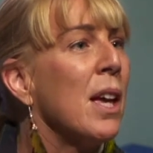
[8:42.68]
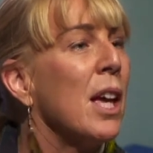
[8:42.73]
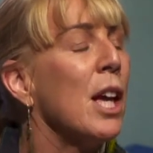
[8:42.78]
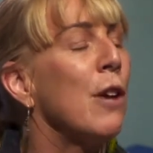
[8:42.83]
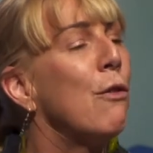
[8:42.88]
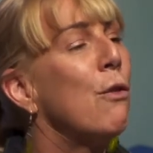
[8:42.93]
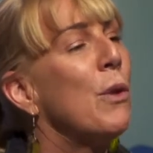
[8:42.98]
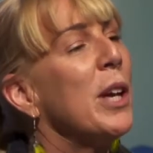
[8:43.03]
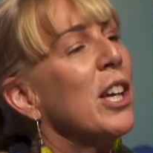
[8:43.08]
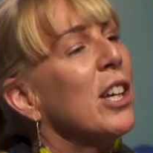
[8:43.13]

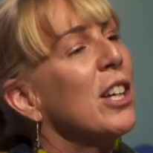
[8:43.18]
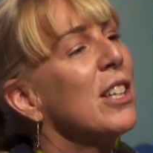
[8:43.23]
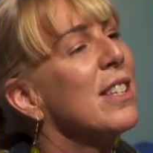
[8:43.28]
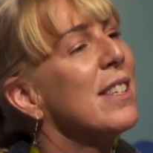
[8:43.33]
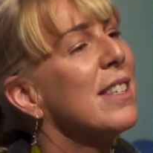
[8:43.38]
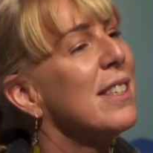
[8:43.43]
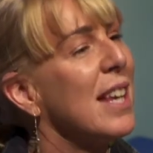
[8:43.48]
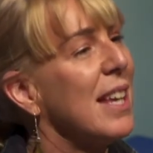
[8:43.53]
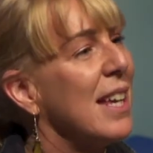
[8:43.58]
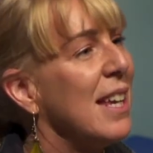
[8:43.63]
If we could
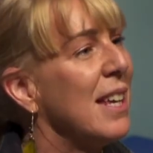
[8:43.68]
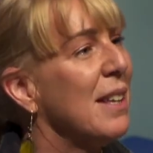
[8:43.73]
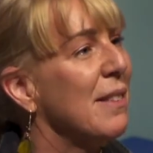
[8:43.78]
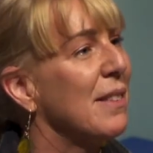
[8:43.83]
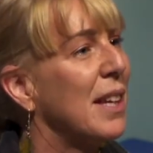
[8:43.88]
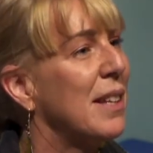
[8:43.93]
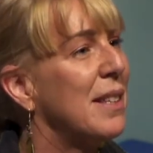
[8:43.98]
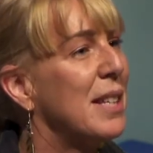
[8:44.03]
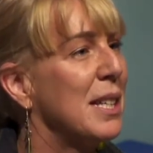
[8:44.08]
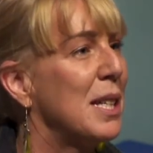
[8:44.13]
see
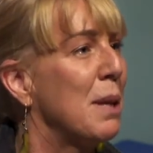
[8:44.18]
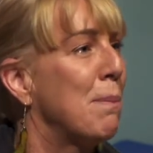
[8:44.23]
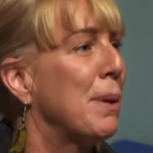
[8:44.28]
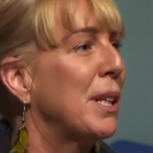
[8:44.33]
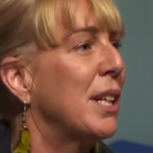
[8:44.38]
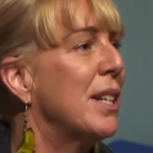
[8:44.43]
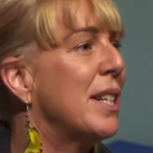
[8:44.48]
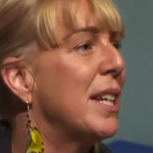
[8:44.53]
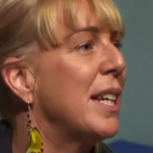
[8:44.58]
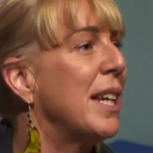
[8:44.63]
that
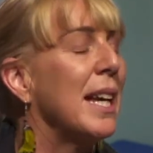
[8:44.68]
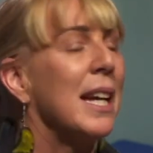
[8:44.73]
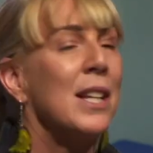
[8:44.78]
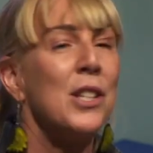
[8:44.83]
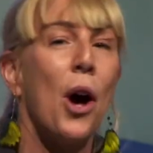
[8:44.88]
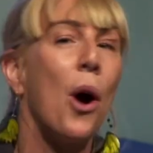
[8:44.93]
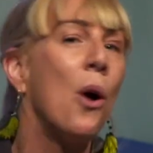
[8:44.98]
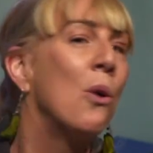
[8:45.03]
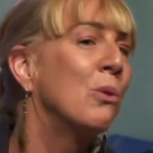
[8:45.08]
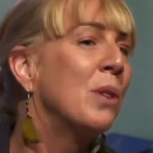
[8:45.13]
disability
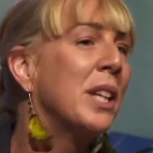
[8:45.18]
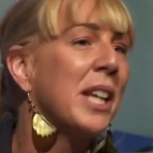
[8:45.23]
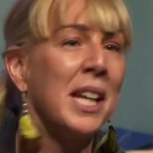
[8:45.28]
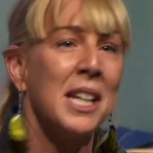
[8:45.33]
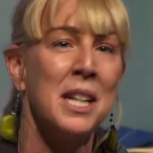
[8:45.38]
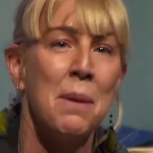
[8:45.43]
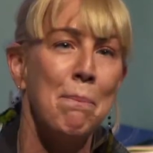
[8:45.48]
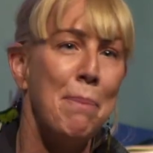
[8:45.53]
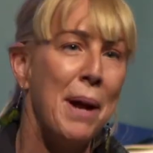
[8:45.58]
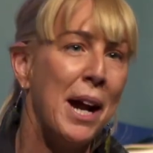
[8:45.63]
is only
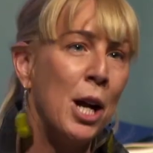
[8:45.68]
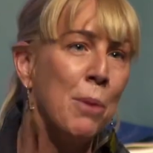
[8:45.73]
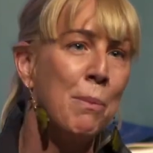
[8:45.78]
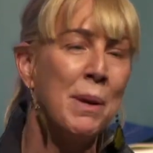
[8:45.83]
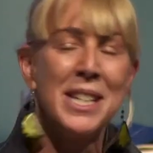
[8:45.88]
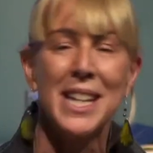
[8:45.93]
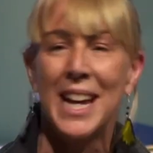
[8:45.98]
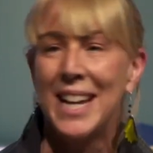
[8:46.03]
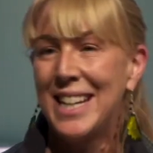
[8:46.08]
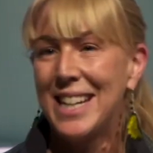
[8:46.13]
an
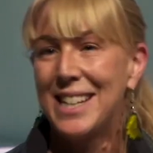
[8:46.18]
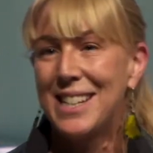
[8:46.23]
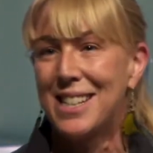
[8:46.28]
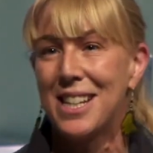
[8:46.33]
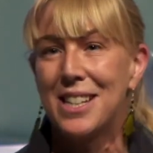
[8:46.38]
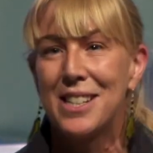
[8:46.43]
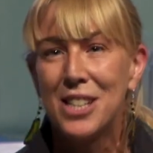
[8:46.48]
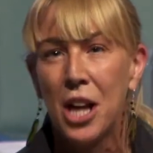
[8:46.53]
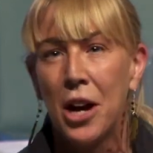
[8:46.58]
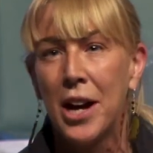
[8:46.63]
impairment and it's
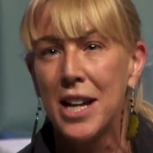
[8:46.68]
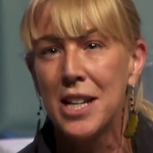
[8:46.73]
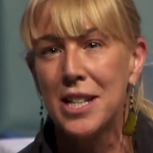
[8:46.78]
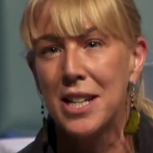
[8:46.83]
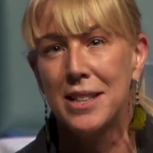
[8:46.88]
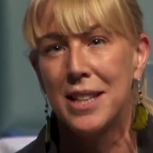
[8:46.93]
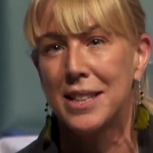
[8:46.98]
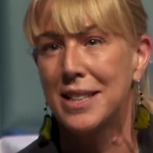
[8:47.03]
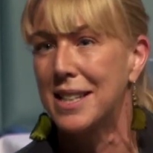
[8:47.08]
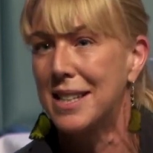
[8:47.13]

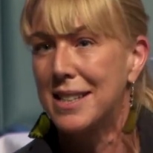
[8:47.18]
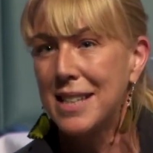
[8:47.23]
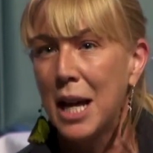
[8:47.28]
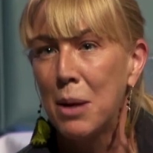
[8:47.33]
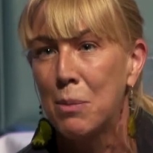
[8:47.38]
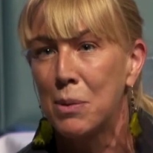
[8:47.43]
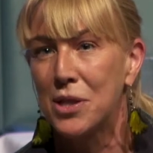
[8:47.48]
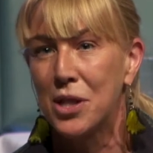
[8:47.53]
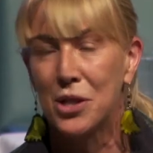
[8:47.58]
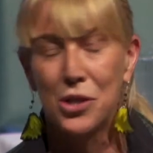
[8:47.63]
society that
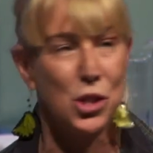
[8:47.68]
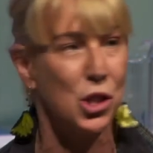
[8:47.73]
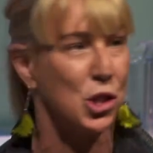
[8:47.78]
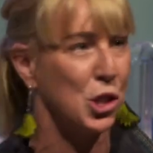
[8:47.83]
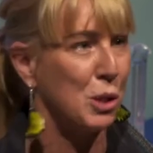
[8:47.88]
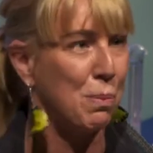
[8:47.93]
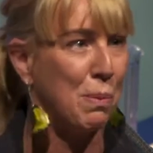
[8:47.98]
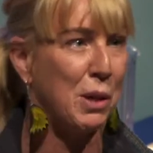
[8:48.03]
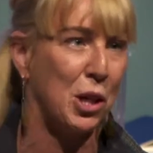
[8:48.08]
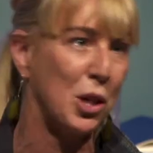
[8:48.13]
disables us
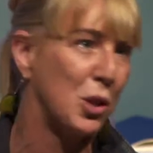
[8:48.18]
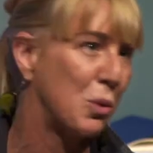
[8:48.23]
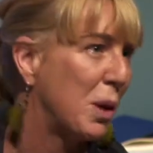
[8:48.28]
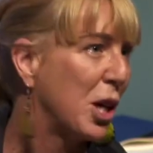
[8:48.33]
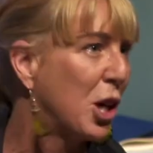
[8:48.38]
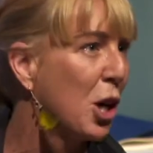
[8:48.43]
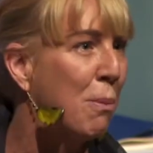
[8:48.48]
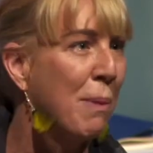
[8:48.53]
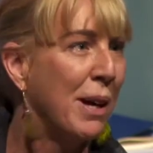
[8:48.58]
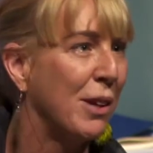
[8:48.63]
just because we
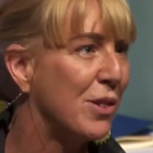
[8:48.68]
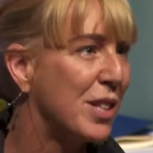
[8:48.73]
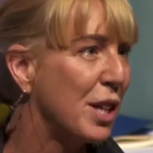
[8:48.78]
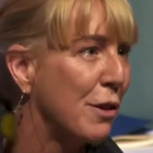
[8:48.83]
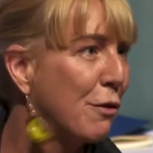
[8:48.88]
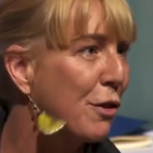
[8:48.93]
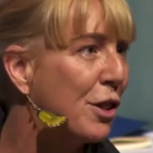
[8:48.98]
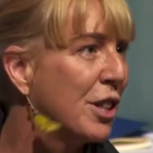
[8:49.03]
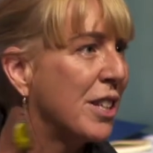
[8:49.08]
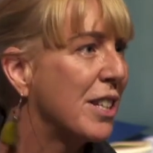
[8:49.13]
come out
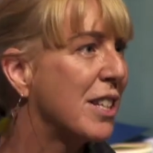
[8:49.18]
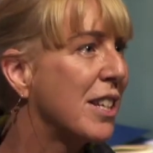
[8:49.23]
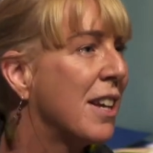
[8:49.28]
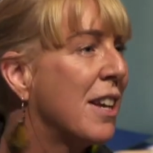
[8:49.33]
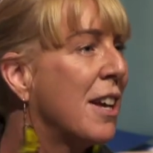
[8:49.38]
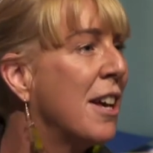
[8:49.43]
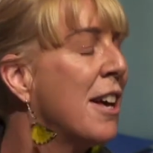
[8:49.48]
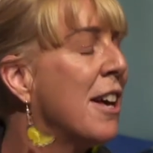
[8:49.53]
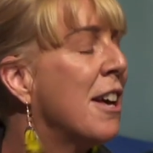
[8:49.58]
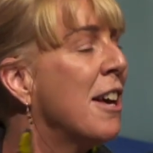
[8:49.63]
different,
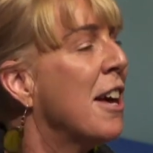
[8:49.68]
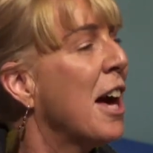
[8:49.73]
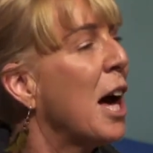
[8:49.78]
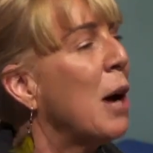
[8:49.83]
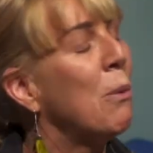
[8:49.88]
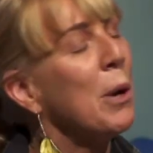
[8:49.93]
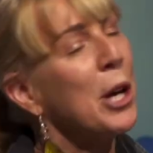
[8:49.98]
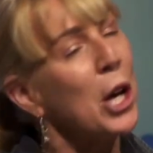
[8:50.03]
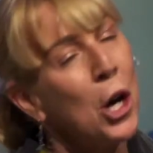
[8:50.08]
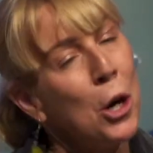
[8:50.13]

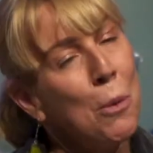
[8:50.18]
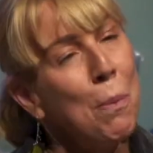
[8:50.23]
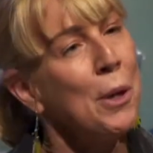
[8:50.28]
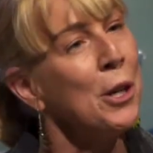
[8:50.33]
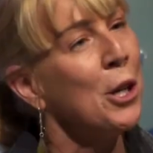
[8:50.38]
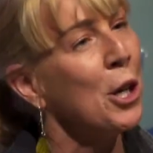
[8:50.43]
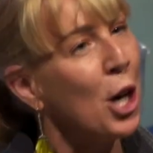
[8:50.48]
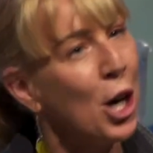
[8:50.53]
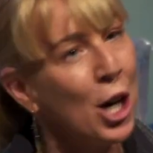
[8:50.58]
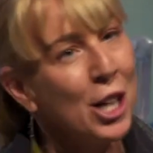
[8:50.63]
and we
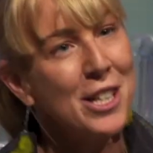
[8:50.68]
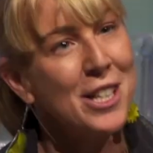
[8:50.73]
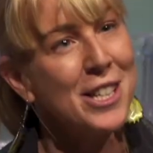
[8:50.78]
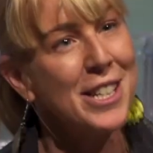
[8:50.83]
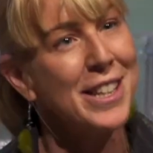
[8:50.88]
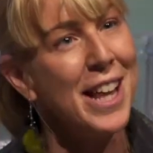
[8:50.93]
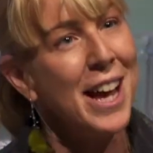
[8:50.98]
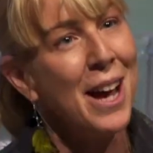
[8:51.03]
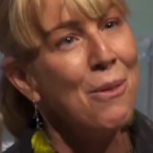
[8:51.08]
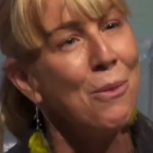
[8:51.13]
open our hearts
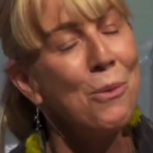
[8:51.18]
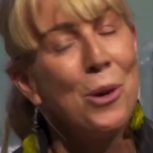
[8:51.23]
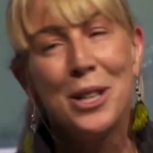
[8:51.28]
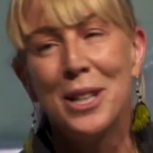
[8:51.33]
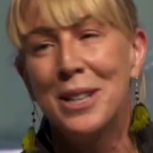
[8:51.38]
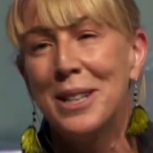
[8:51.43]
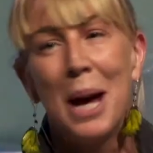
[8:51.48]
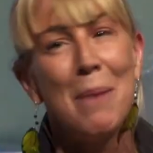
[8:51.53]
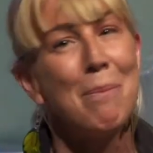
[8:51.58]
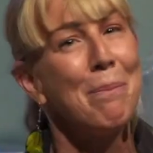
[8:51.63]
to that,
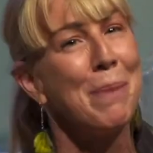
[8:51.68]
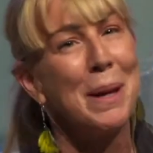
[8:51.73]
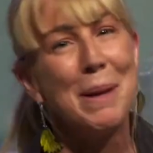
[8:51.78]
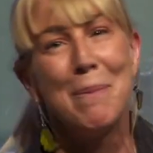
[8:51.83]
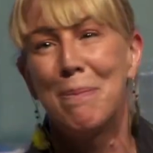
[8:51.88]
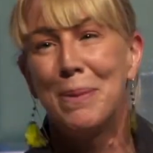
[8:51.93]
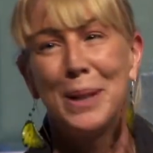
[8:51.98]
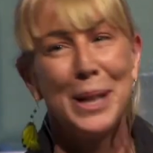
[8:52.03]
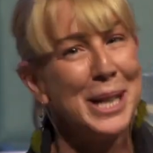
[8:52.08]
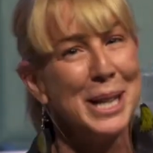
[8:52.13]
wouldn't that be
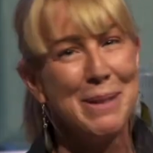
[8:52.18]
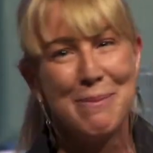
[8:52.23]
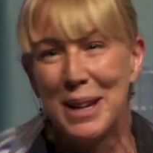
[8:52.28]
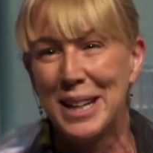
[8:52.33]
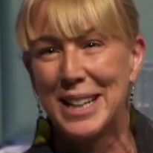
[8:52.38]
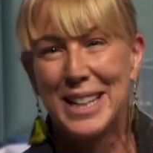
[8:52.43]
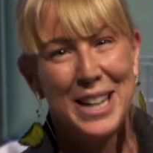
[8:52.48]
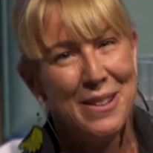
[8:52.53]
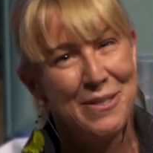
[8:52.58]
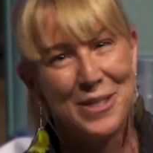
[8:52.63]
bloody
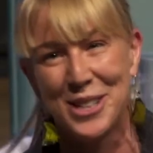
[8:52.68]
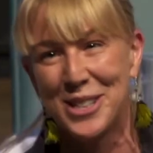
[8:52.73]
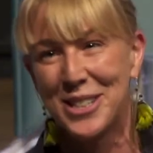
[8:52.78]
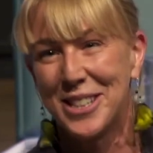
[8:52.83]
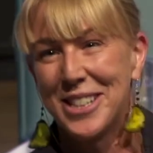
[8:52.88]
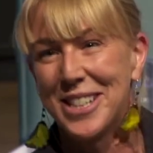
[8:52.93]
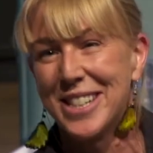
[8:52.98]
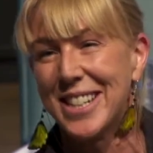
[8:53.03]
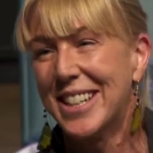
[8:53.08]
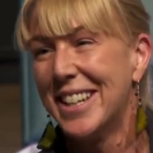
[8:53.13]

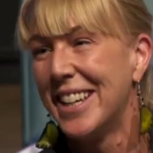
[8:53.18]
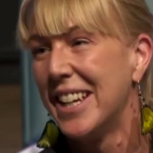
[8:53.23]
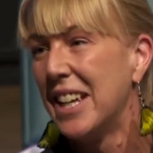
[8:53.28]
magnificent?